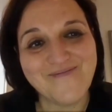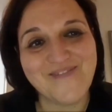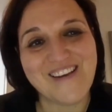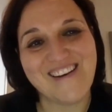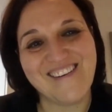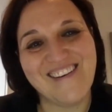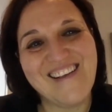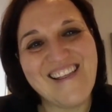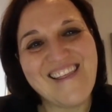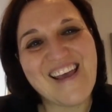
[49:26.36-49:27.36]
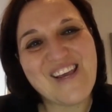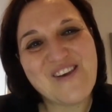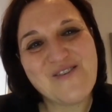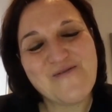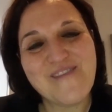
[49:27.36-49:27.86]
Yeah. Cool.
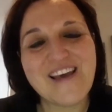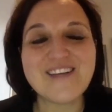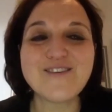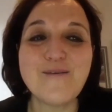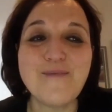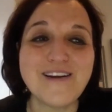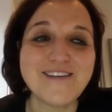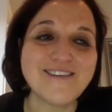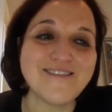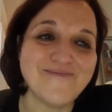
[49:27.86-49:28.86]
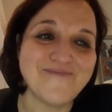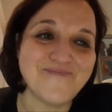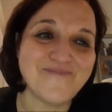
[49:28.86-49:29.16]
Thank you. Thanks so much. Okay,